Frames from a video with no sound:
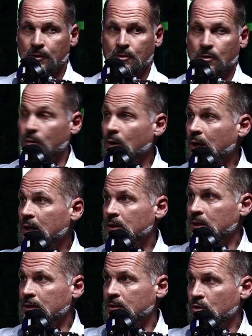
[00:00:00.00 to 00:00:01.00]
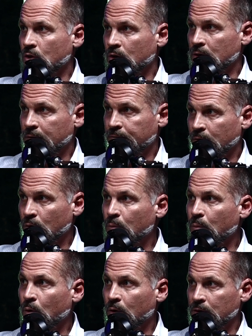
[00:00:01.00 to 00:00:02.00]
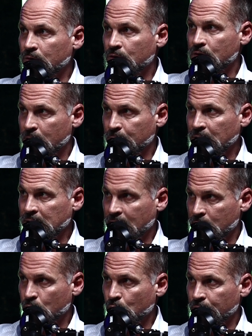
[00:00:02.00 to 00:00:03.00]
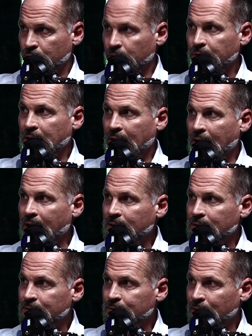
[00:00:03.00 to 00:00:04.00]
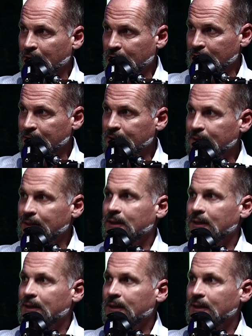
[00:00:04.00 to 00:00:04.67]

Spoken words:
So you need to turn that focal point into something that's worth looking at, right?